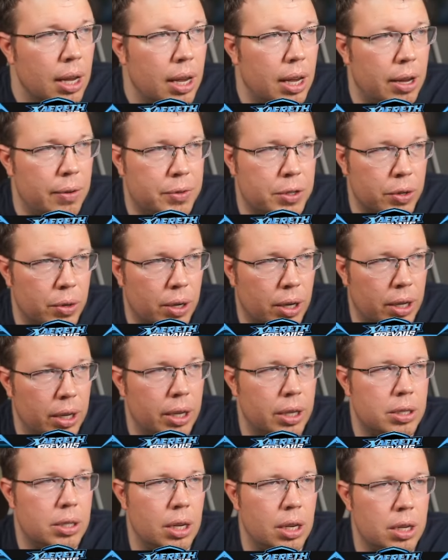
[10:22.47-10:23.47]
After all,
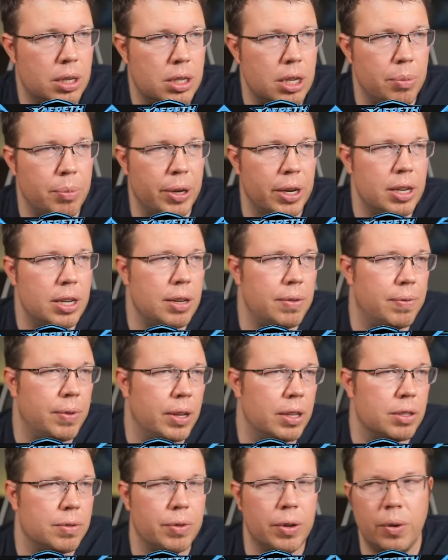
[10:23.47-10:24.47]
it's a good team on
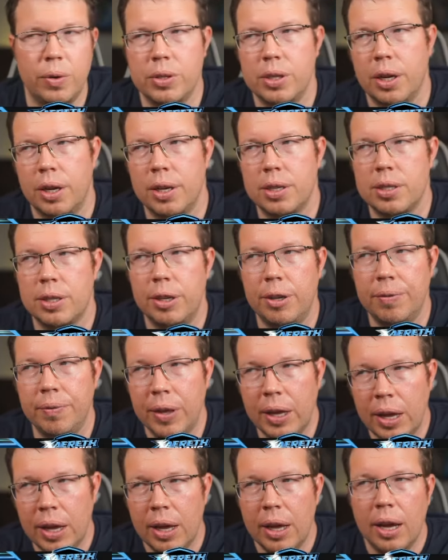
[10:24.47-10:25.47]
defense, folks. Honestly,
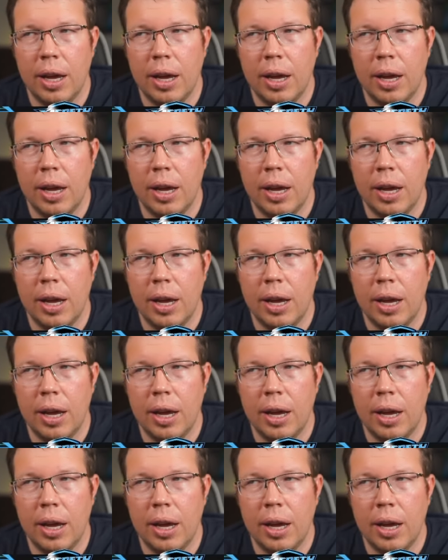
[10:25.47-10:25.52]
